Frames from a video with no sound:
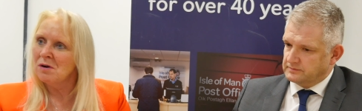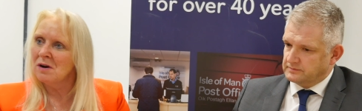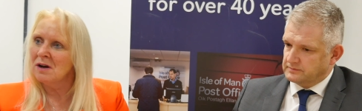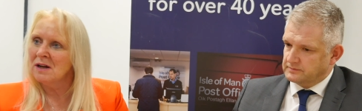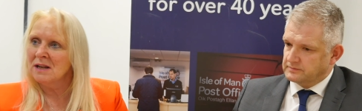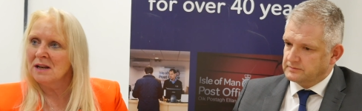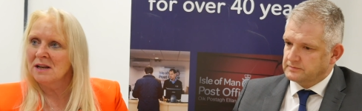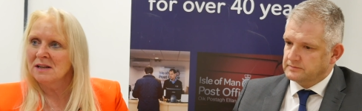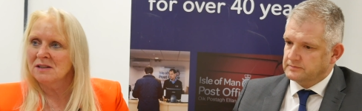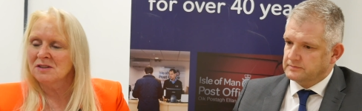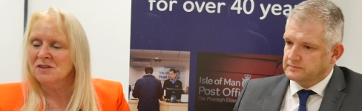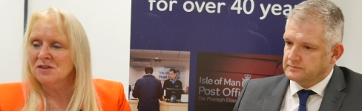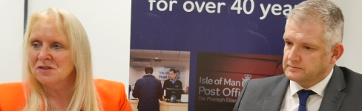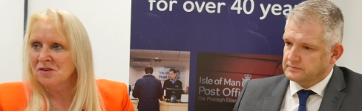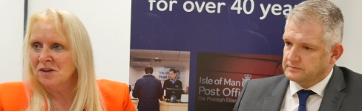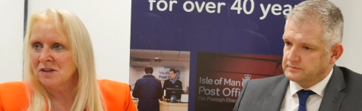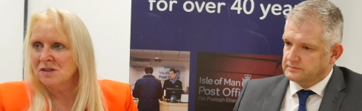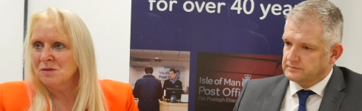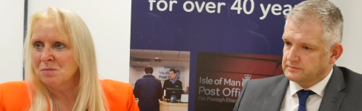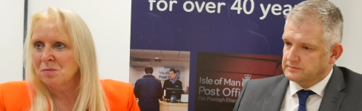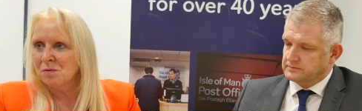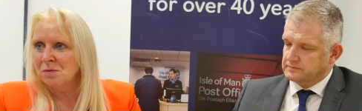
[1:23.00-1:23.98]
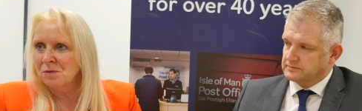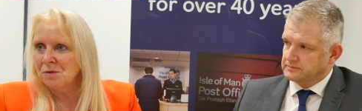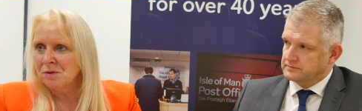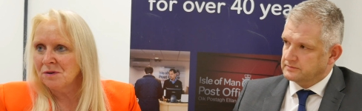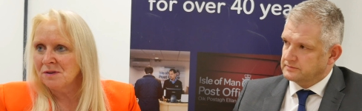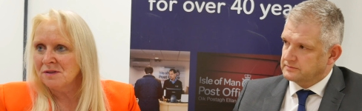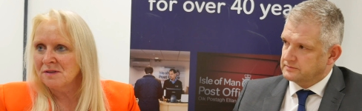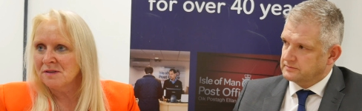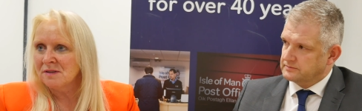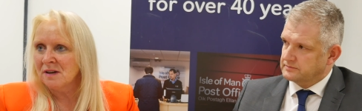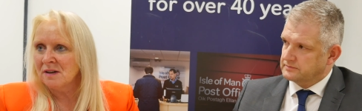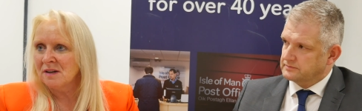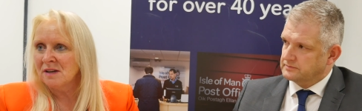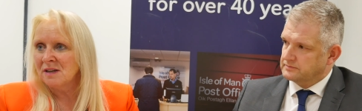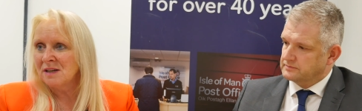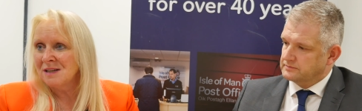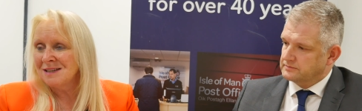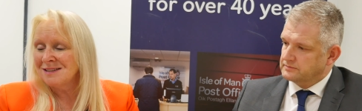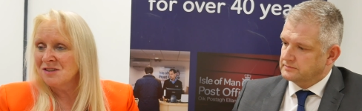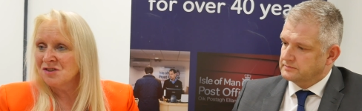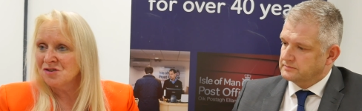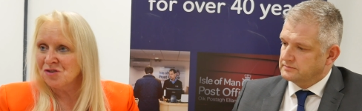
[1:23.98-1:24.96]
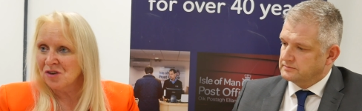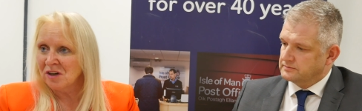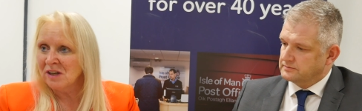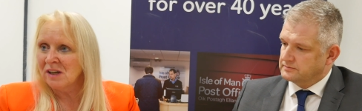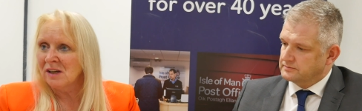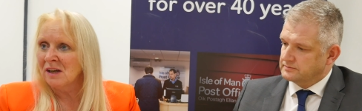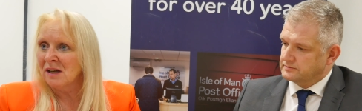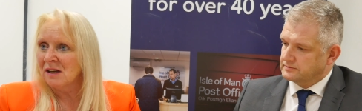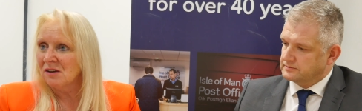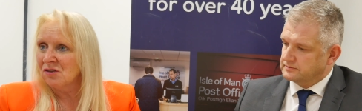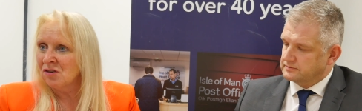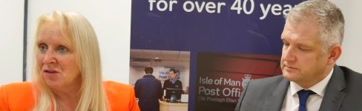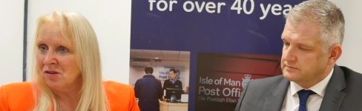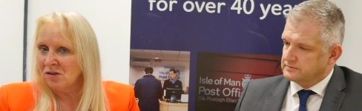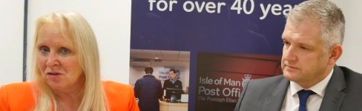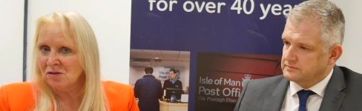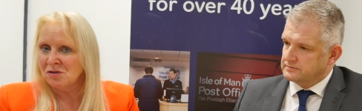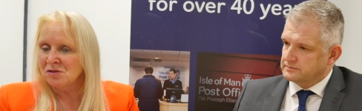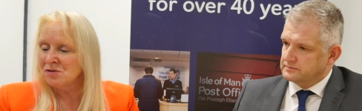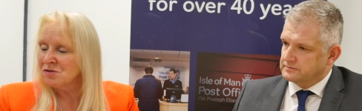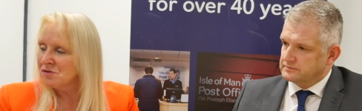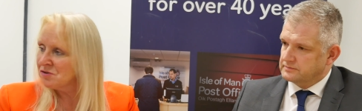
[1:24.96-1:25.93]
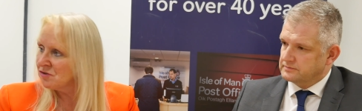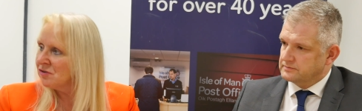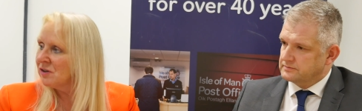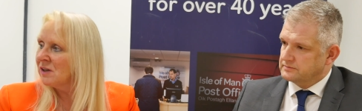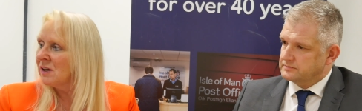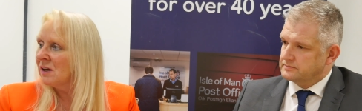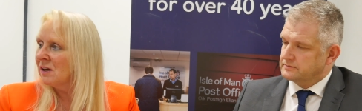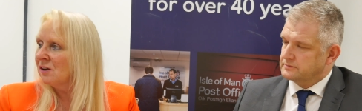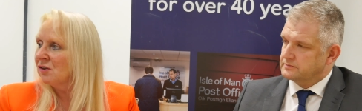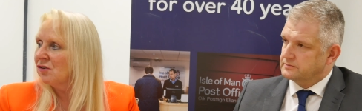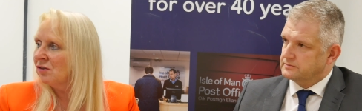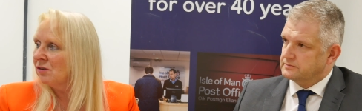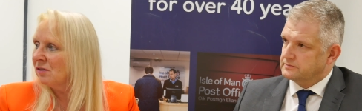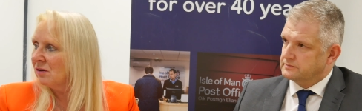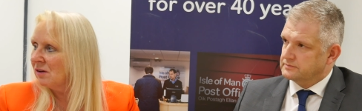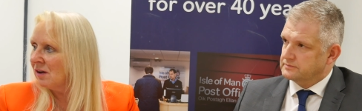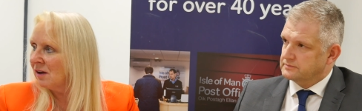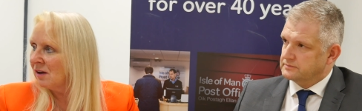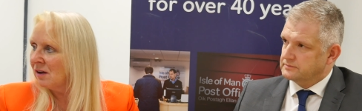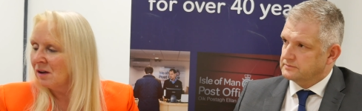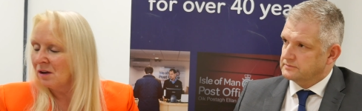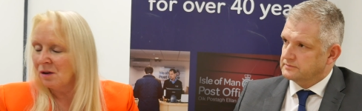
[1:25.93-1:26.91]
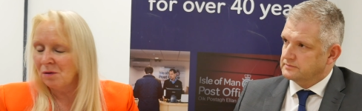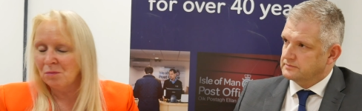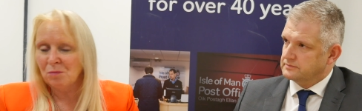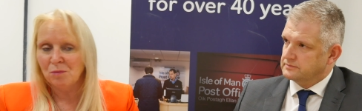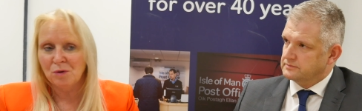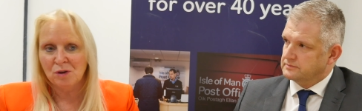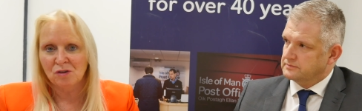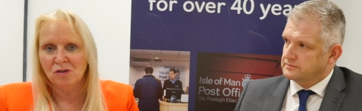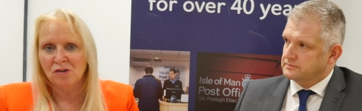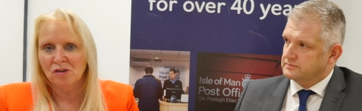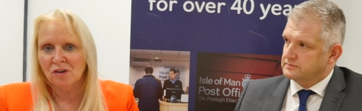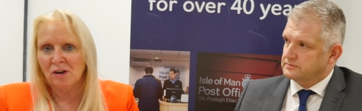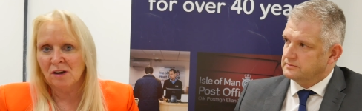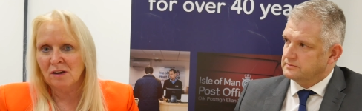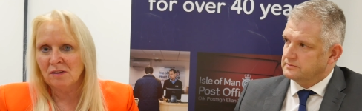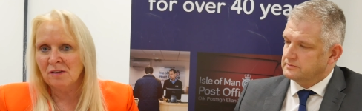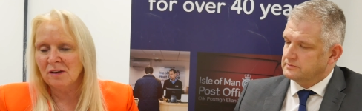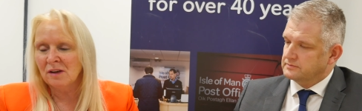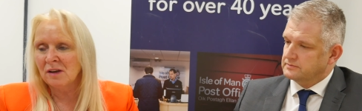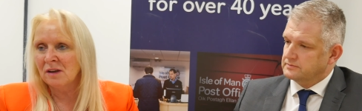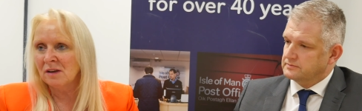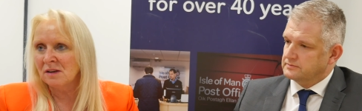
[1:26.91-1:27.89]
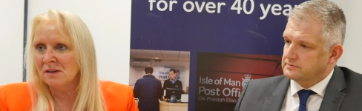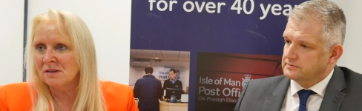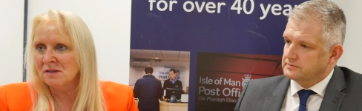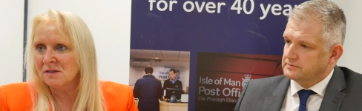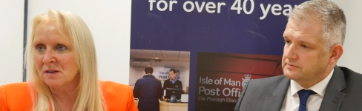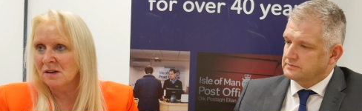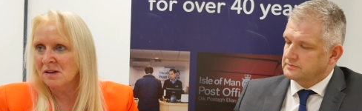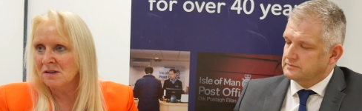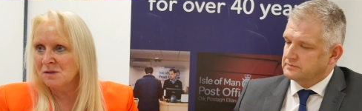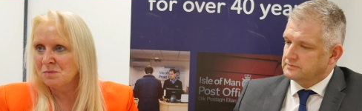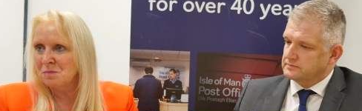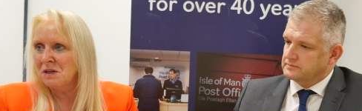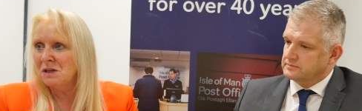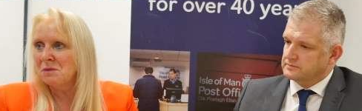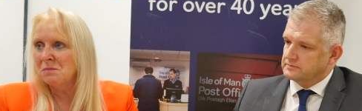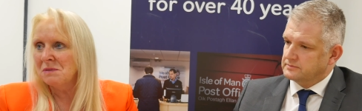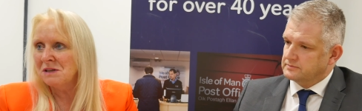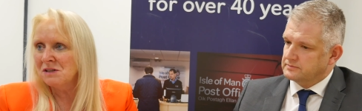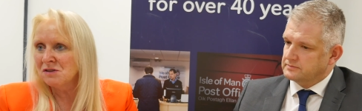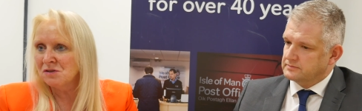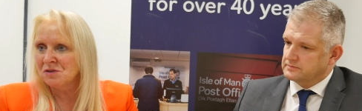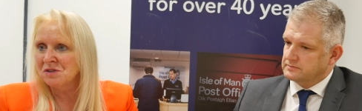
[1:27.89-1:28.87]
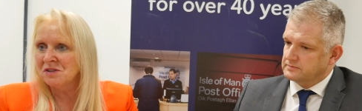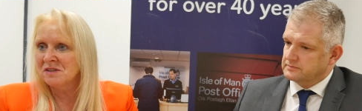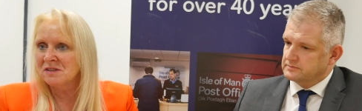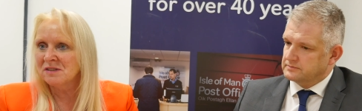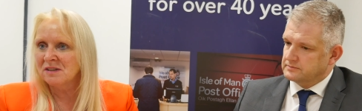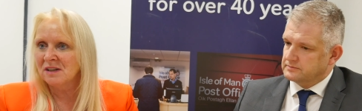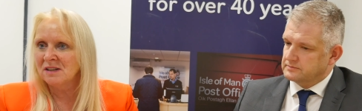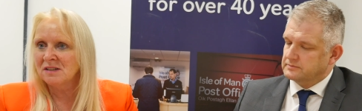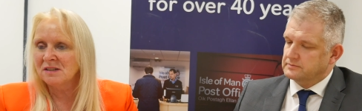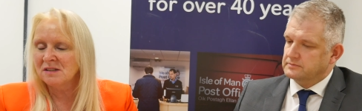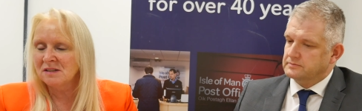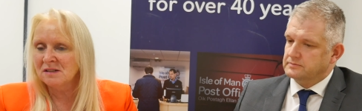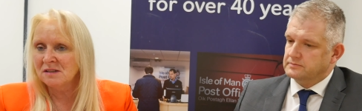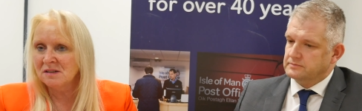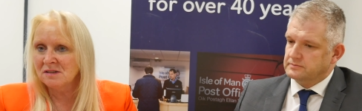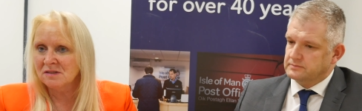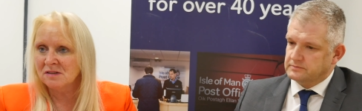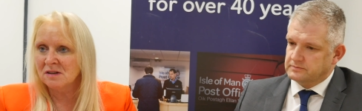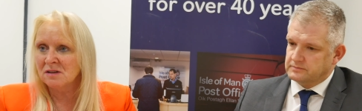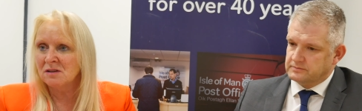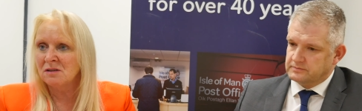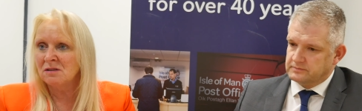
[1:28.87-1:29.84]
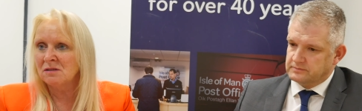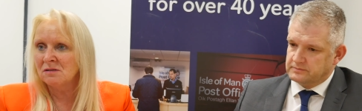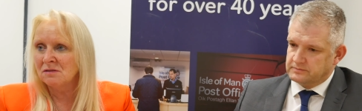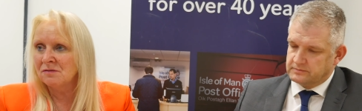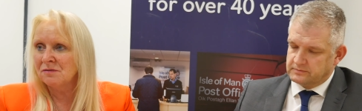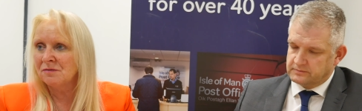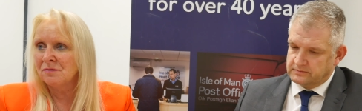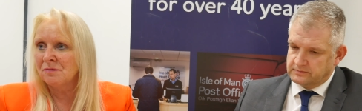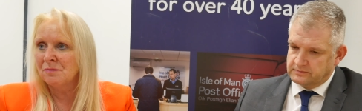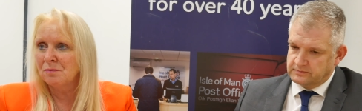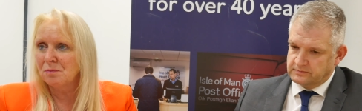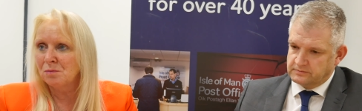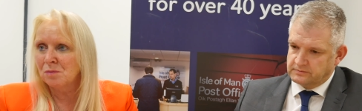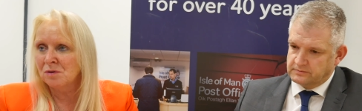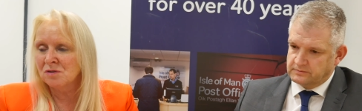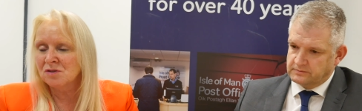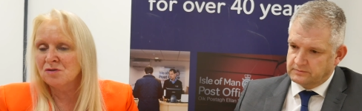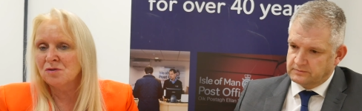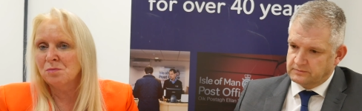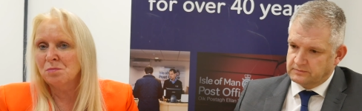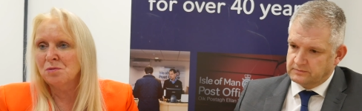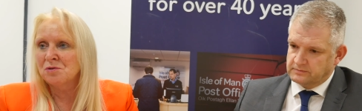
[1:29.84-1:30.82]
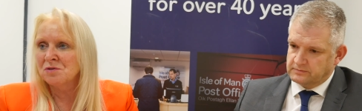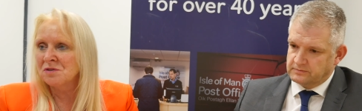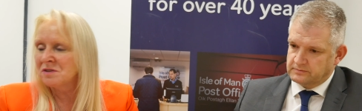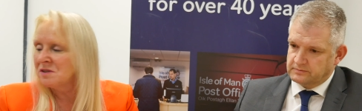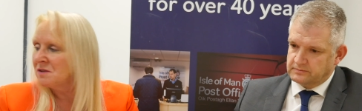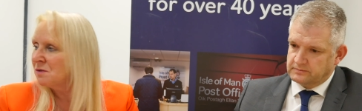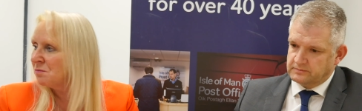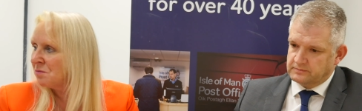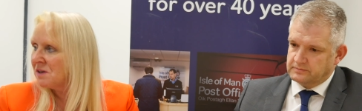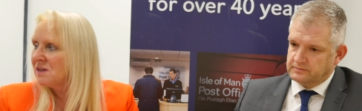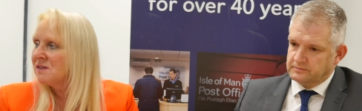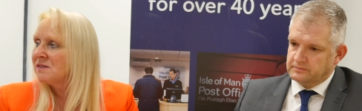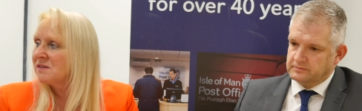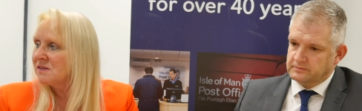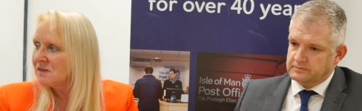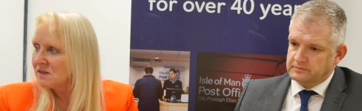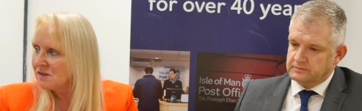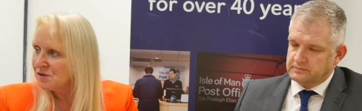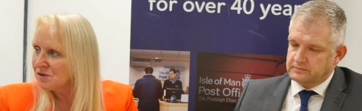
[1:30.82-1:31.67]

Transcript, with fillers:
Speaker 1: what I'd like to stress, Paul, is that it is strike action, not industrial action, um, which I think is has been a misunderstanding, because a lot of what's reported in the press is